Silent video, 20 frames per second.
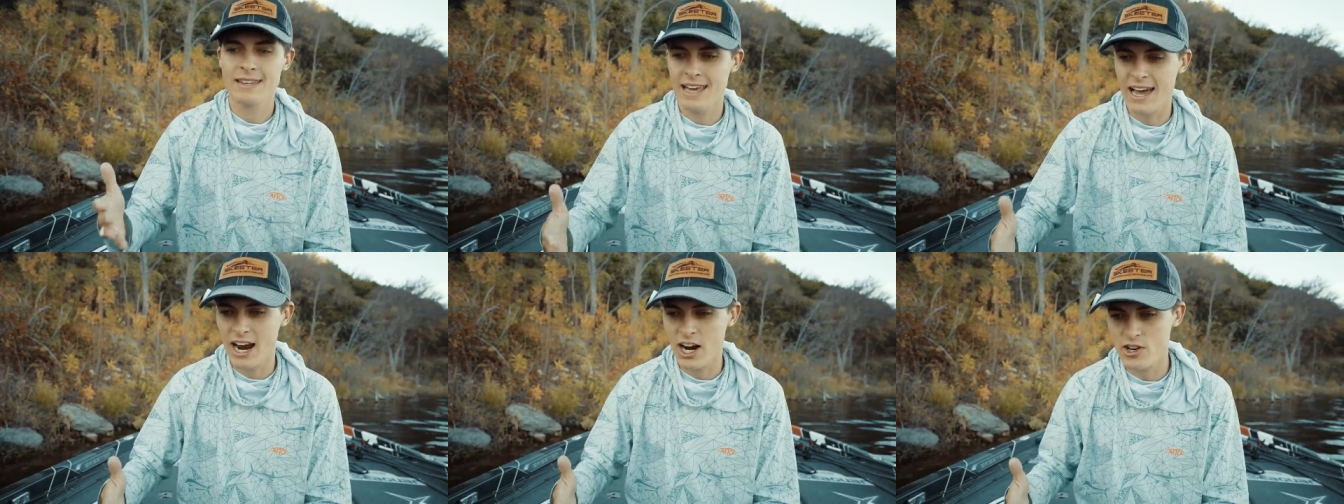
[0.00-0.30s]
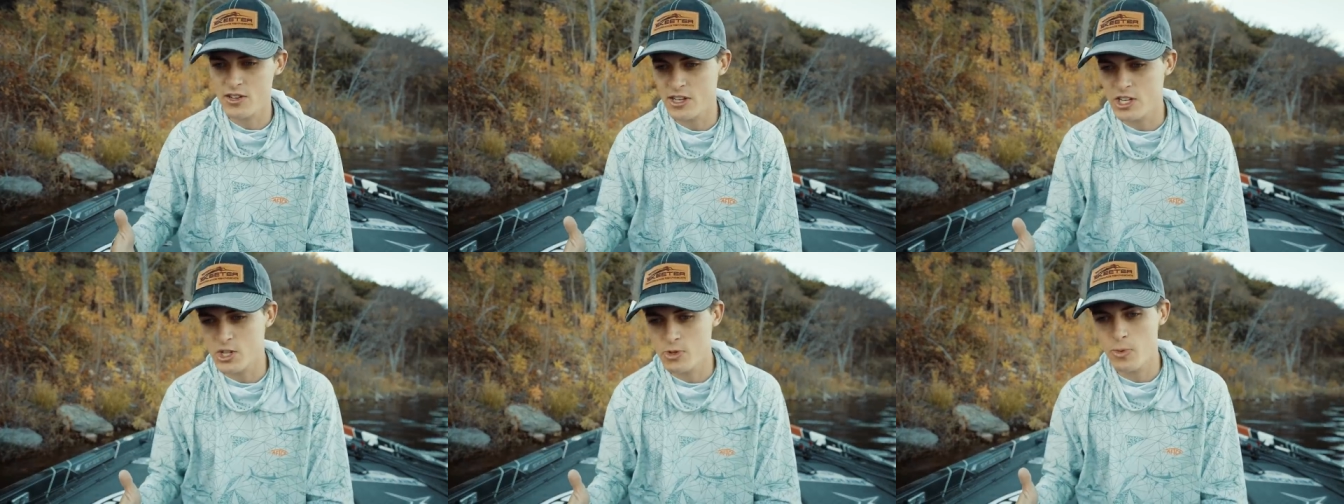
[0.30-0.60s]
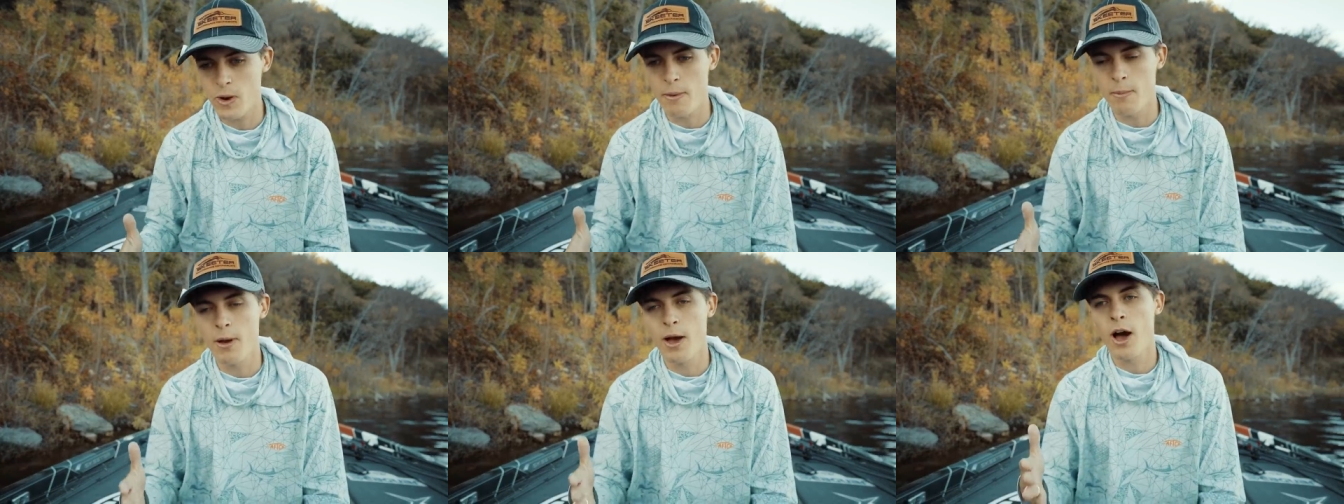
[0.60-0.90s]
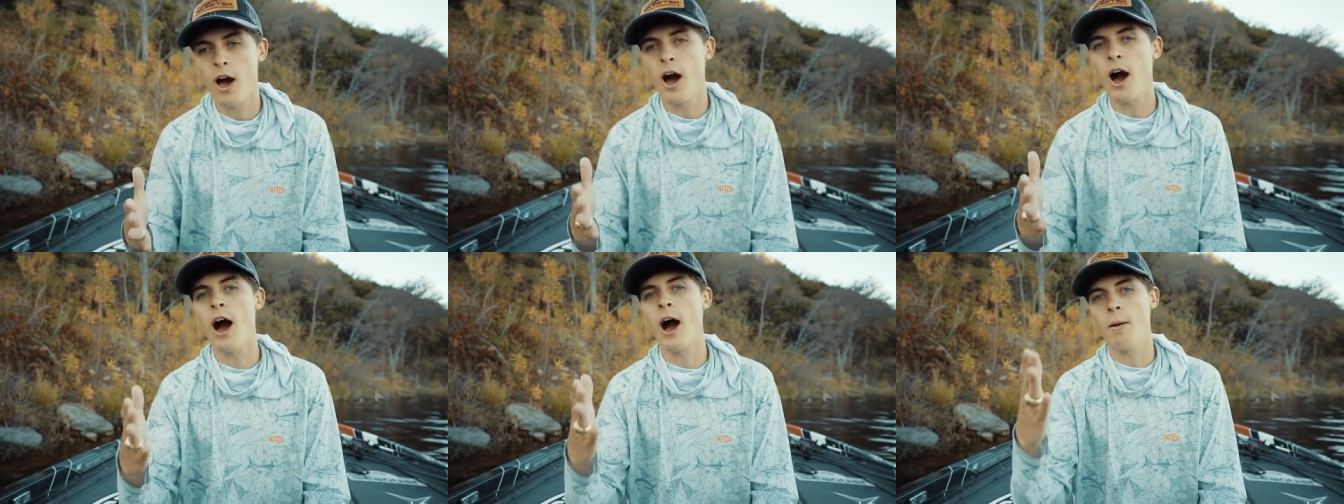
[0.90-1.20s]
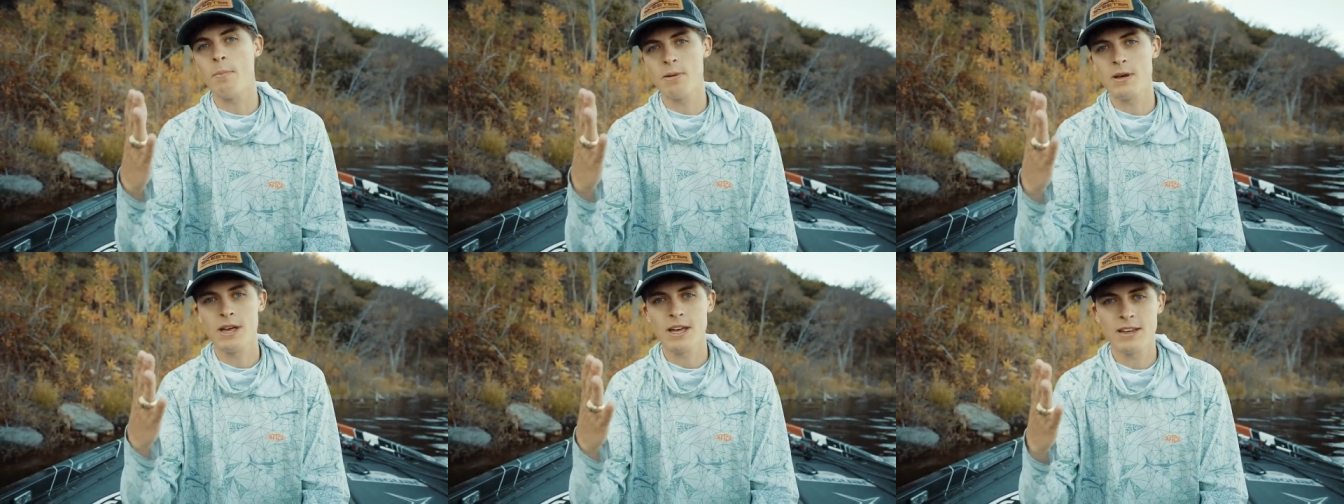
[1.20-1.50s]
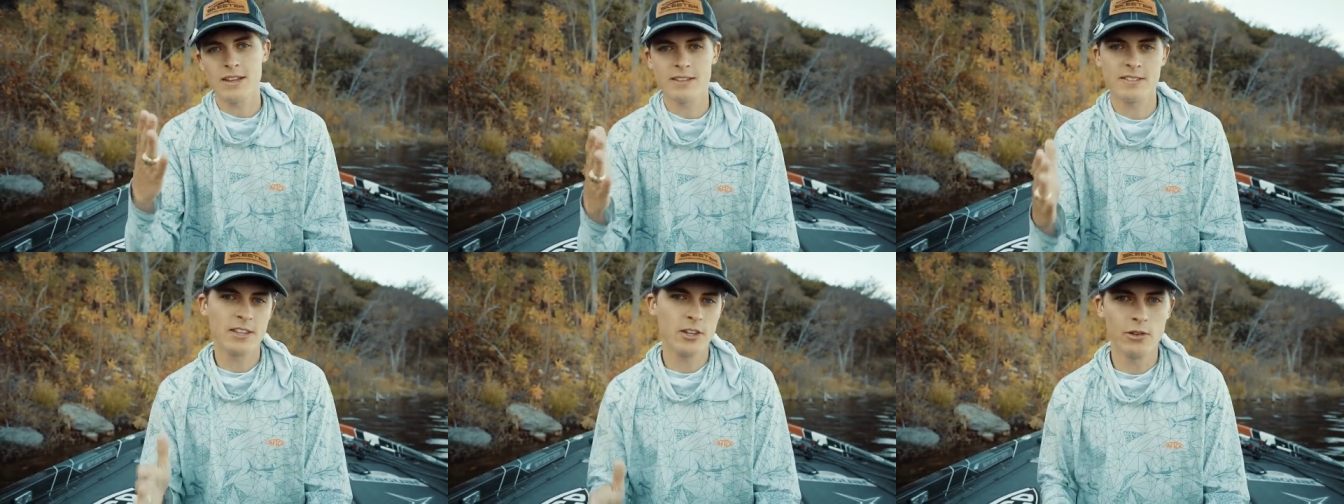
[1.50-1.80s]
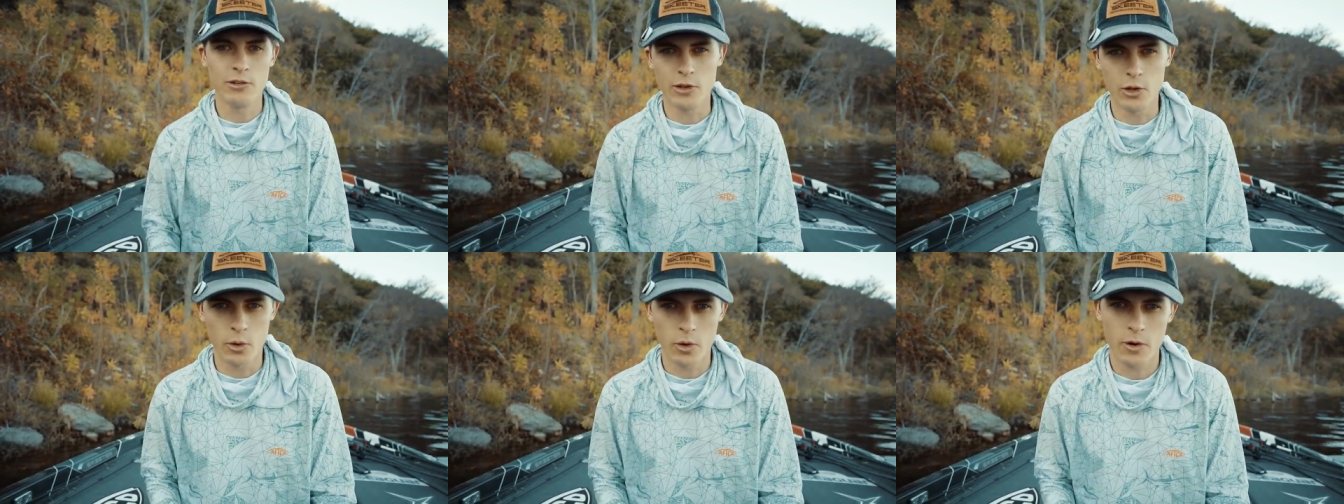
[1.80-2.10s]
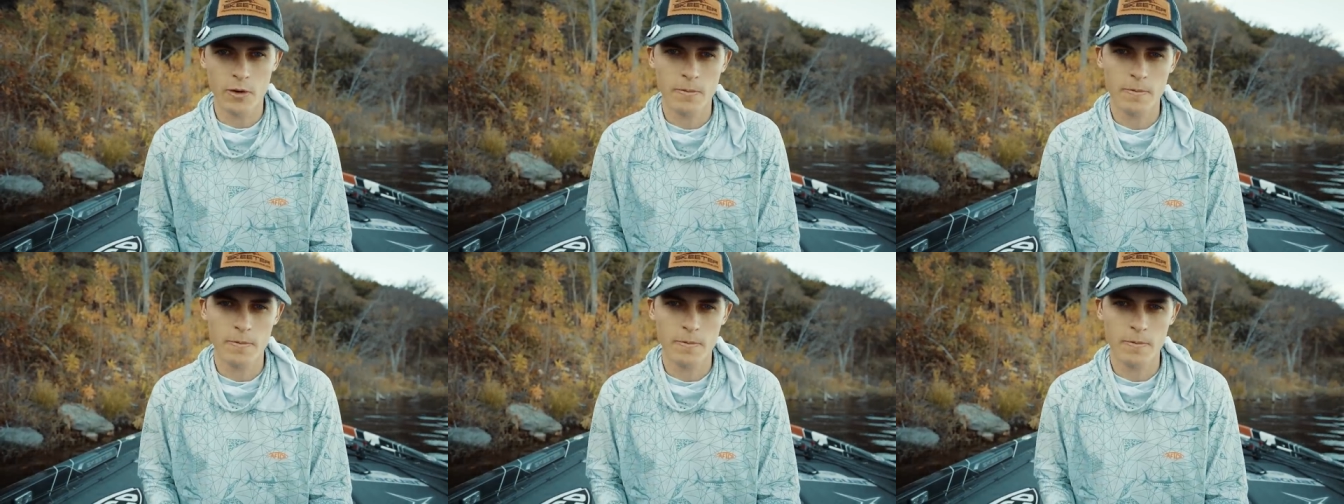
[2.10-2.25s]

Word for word: to actually swim up to see your lure.